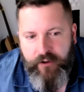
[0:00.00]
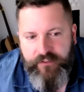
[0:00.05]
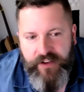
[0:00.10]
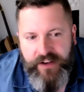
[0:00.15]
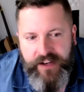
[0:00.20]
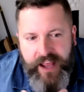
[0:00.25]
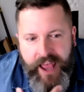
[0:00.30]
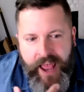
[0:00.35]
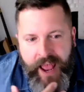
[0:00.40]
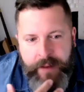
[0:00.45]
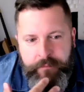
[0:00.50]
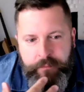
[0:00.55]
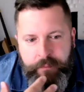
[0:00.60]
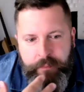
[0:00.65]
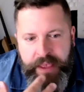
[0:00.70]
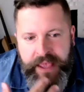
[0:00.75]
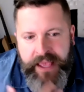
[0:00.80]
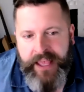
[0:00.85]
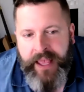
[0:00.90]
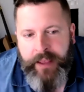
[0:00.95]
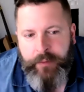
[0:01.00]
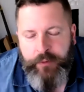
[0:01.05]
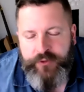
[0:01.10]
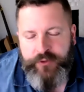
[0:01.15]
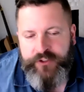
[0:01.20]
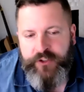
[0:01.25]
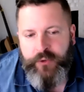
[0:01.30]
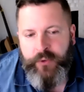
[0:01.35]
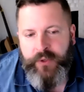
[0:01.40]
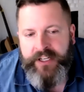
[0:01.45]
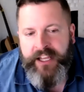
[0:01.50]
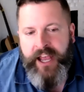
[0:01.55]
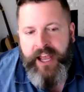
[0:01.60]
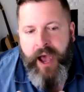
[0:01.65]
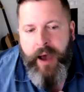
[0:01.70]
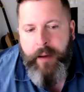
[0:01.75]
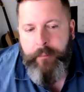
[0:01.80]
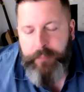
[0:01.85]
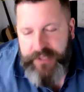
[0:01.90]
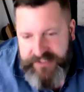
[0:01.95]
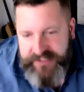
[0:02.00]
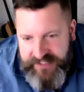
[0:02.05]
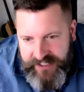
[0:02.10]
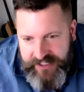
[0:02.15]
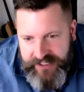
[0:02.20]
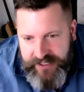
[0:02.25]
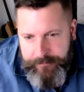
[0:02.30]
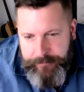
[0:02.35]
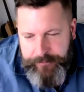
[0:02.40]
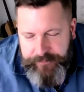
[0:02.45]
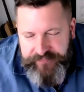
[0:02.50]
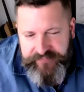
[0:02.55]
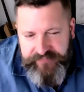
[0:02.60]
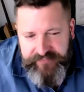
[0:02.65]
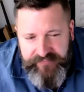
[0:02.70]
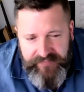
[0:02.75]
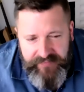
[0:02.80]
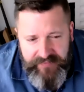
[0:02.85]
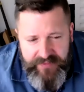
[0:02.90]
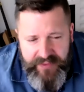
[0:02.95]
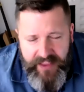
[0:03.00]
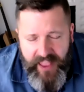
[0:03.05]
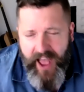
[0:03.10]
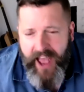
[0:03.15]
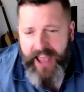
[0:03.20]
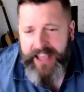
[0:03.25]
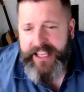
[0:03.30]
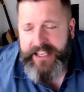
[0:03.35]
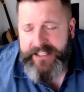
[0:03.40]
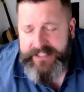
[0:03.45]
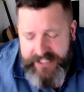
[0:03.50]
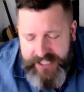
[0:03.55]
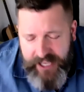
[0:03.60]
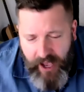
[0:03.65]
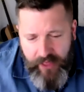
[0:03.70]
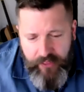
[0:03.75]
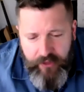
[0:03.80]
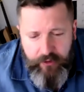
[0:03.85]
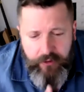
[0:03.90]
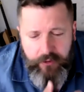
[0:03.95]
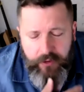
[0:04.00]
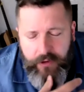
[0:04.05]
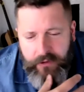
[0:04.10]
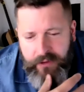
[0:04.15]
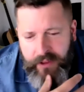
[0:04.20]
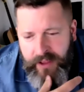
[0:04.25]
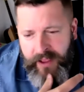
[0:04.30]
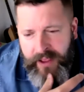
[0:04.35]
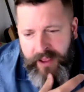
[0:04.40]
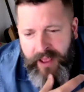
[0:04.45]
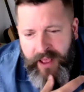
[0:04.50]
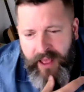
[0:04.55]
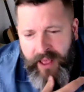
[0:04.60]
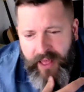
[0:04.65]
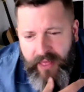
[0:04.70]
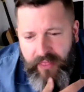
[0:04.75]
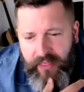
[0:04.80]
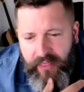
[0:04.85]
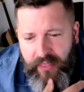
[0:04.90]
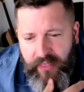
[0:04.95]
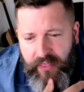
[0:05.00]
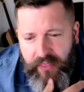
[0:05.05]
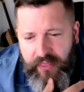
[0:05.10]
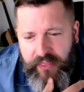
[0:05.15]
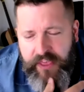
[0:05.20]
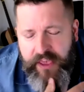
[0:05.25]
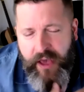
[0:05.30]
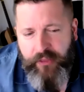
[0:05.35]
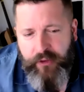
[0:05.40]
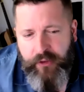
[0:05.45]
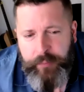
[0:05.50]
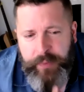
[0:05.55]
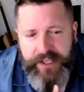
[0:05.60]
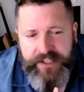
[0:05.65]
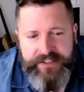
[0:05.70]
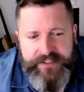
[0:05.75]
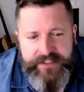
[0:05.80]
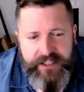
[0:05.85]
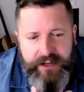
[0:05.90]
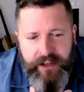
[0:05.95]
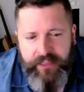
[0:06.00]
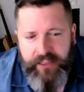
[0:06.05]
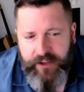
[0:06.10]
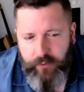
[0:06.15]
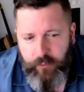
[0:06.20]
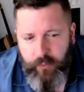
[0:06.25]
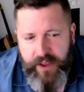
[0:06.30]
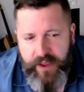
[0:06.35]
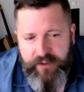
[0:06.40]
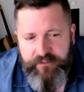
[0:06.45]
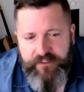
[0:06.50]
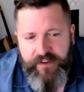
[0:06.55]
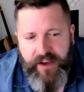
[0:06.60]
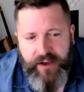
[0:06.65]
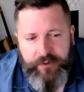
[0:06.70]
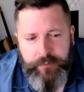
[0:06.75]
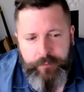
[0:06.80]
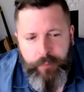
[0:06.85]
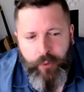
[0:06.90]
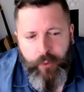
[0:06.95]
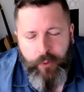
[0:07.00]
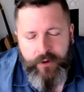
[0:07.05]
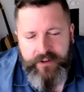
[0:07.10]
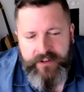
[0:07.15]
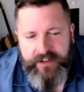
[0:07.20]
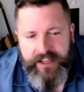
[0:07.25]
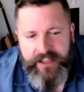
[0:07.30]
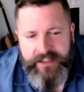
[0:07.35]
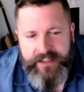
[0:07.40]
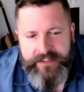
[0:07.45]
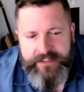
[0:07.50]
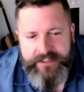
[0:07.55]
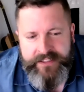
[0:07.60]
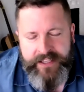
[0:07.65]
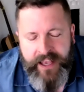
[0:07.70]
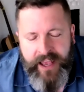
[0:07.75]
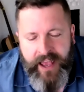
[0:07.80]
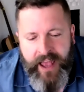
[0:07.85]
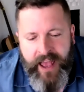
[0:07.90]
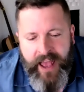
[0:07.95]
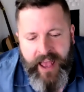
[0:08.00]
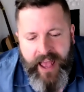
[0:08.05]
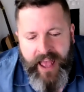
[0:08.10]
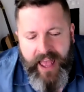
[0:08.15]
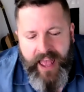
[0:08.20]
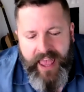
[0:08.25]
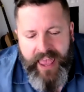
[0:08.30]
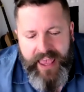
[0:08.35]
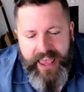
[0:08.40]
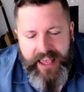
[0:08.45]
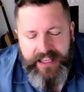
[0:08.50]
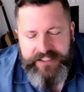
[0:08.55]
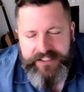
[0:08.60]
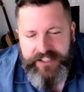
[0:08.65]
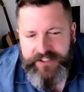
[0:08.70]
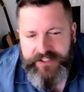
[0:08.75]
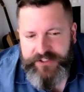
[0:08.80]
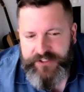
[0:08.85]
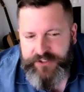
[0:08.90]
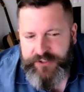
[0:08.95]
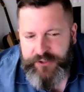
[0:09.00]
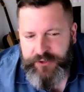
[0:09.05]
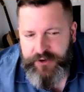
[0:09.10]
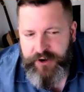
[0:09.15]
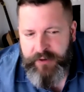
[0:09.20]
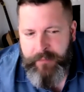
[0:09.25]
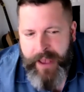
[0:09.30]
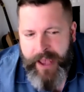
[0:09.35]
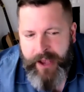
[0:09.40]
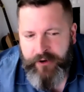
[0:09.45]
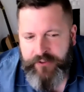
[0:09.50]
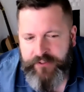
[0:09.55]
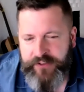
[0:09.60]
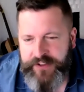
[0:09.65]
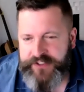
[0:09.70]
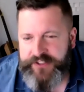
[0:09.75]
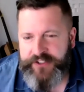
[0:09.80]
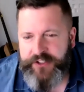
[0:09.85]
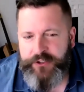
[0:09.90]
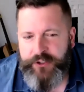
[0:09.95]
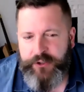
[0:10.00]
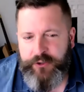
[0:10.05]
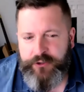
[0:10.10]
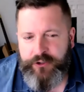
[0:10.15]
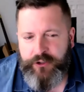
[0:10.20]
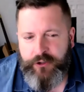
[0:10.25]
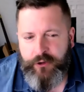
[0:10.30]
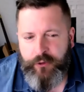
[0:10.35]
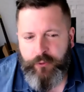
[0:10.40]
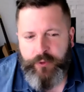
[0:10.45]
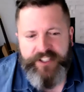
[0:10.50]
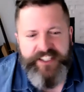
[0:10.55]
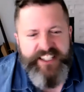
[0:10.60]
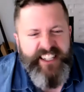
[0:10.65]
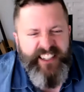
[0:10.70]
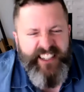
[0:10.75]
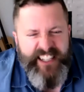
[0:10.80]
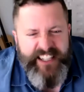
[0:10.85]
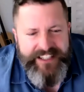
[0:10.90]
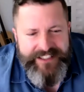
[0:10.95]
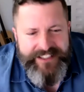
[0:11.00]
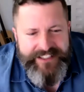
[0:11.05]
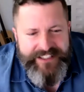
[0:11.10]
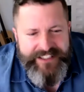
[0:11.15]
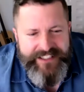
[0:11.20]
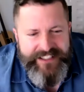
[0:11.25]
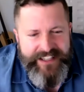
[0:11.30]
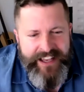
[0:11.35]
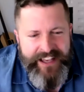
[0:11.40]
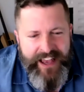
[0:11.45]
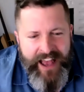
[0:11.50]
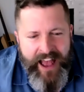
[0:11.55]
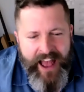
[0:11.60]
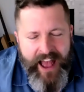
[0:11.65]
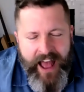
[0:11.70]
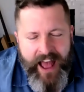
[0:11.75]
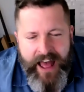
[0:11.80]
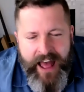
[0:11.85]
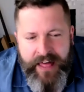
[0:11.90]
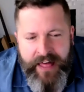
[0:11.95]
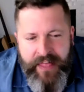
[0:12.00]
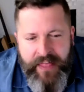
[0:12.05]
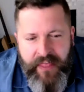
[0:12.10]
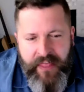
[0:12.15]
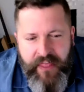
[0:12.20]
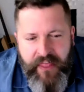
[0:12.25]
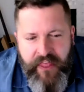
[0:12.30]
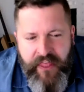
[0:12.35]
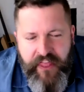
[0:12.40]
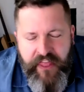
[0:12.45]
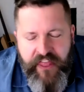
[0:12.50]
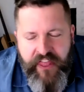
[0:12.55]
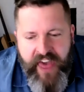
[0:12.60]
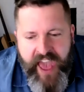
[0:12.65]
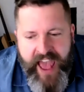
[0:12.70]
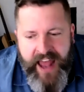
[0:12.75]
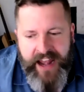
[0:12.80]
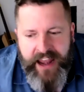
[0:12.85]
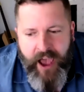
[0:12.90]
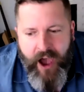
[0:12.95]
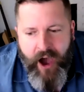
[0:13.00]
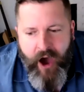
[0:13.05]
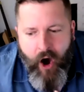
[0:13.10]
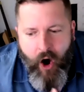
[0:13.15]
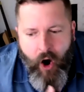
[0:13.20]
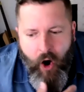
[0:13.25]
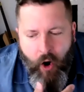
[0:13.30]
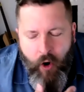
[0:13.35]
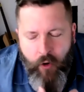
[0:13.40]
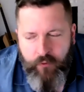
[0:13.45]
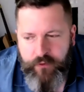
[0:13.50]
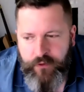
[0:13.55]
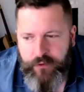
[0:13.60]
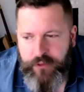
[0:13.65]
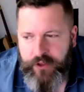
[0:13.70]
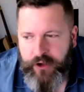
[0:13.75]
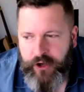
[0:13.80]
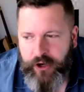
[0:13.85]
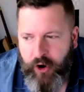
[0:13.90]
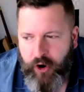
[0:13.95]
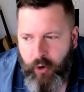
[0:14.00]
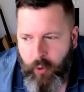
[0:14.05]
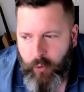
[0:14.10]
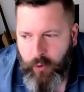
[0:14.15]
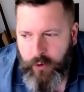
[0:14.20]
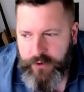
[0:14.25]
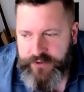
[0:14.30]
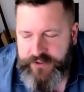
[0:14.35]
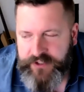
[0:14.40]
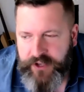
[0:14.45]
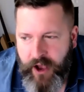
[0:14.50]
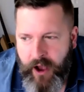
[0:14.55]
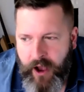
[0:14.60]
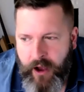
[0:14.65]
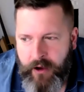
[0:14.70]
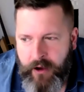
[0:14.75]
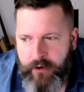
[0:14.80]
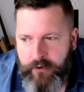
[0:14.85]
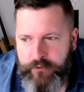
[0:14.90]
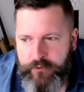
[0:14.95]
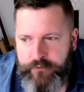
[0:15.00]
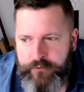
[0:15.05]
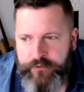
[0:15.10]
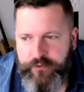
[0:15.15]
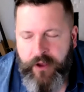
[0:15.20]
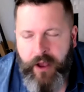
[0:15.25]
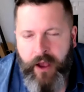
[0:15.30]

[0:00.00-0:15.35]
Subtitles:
of it and being able to encompass it. I guess the other piece that I think we found important is a certain amount of institutional resilience, that over the course of